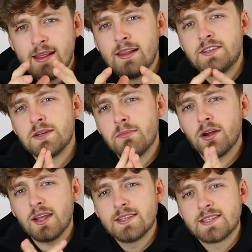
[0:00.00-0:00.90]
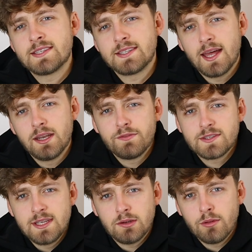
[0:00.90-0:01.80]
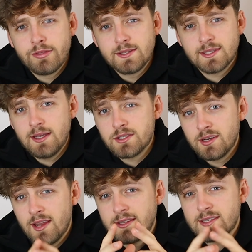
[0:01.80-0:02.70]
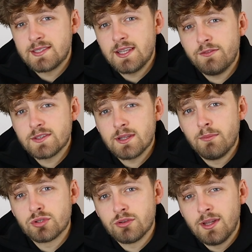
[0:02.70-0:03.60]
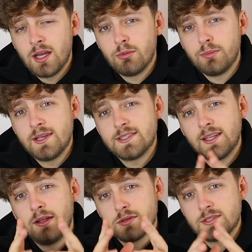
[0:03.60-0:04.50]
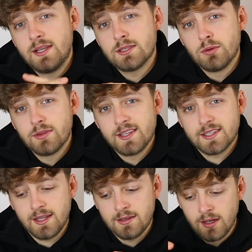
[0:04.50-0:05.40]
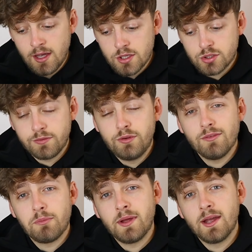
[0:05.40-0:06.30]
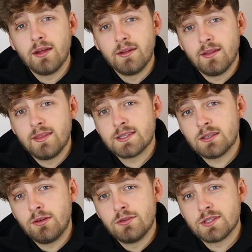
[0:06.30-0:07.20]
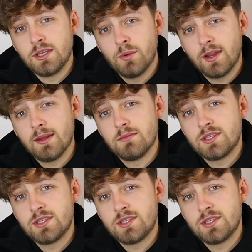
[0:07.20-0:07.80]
Legitmark is the standard for sneaker authentication and is the safest and most reliable place to get your sneakers authenticated. So if you have a pair and they're this close and you want to get them